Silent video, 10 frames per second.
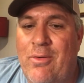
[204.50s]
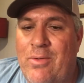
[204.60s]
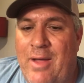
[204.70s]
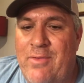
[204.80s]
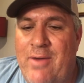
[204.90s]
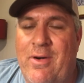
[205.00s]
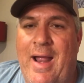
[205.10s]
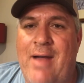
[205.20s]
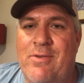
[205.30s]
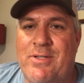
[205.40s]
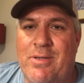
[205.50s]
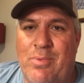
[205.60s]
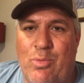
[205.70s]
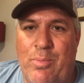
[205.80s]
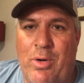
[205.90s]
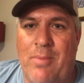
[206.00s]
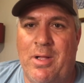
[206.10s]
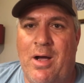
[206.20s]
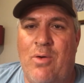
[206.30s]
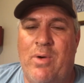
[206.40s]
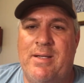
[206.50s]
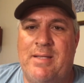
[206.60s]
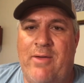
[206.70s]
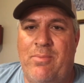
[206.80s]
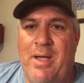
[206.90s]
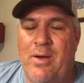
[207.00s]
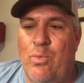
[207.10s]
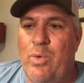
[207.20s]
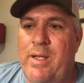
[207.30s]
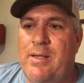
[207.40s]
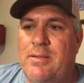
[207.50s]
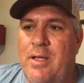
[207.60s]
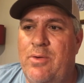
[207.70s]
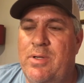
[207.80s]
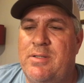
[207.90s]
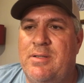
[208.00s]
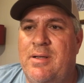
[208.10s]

I've never averaged it, but we probably always have about a week's notice